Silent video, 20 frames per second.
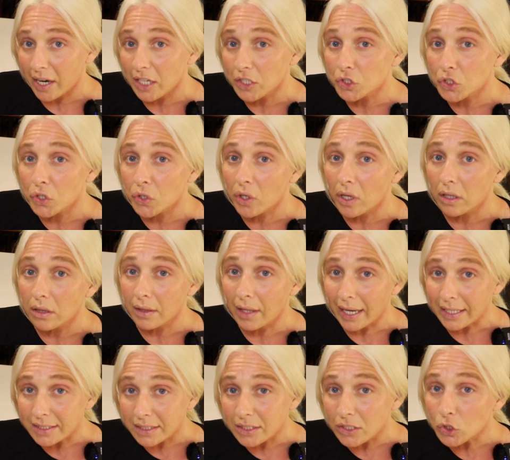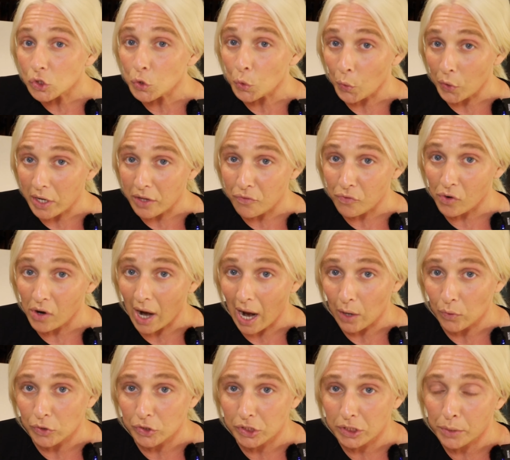It took less than 24
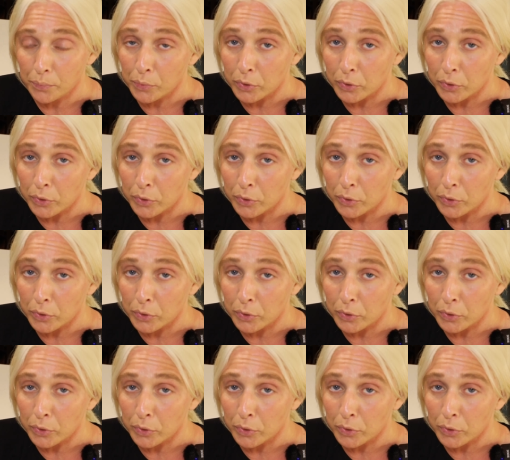hours to